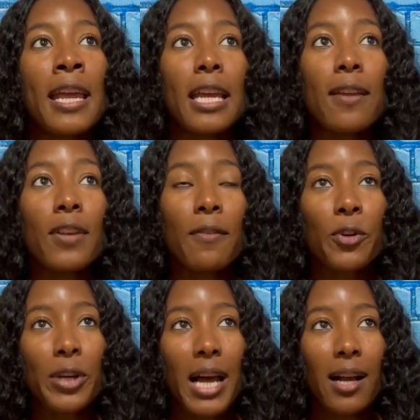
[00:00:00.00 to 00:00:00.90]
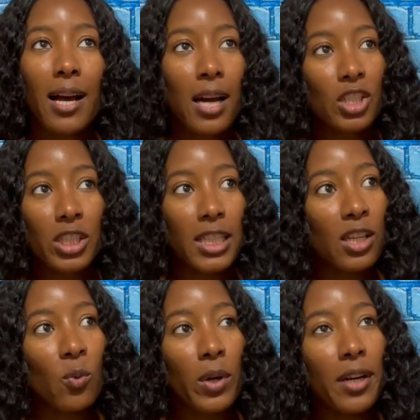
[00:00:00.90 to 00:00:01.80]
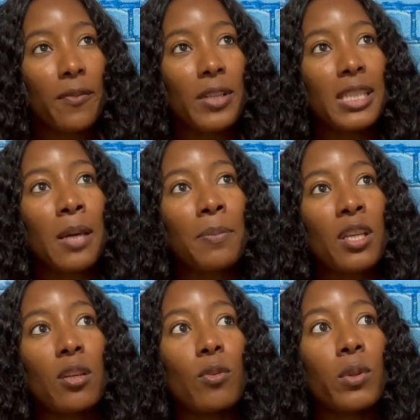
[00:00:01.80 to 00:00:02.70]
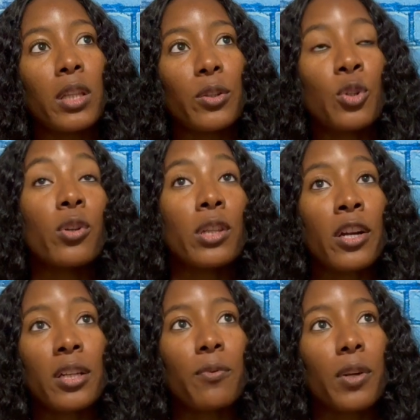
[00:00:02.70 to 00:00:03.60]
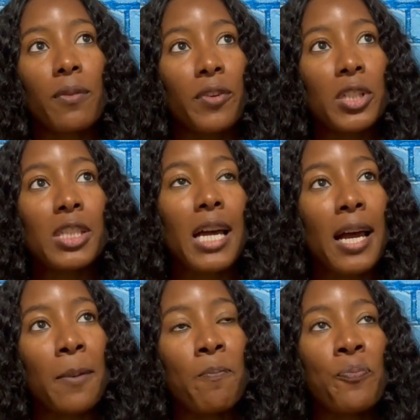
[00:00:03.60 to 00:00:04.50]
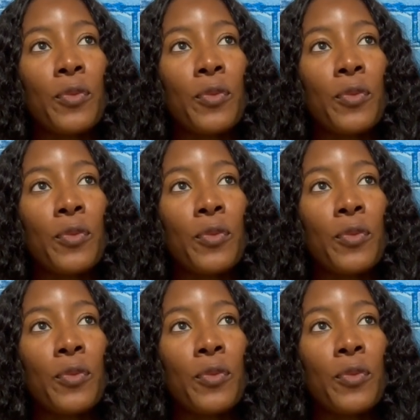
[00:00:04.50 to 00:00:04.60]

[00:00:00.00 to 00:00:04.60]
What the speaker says: even if you're not consciously aware of it's something you're learning for the first time,